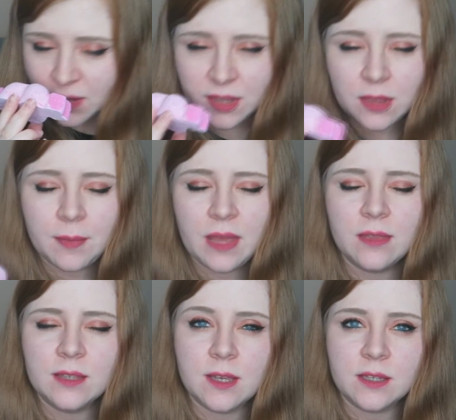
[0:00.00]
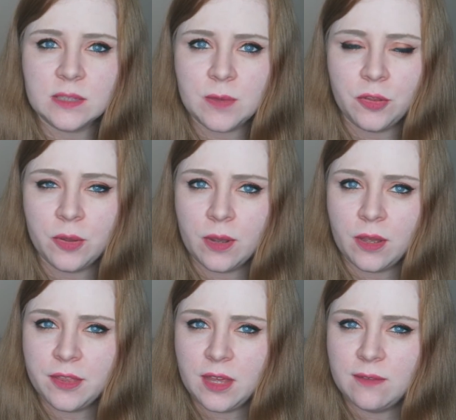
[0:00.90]
I think the main things I can smell though
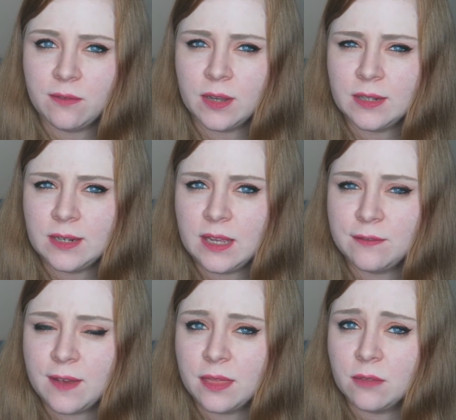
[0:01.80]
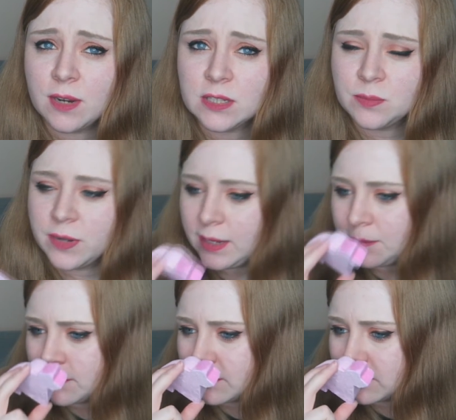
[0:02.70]
are the violet leaf and the raspberry.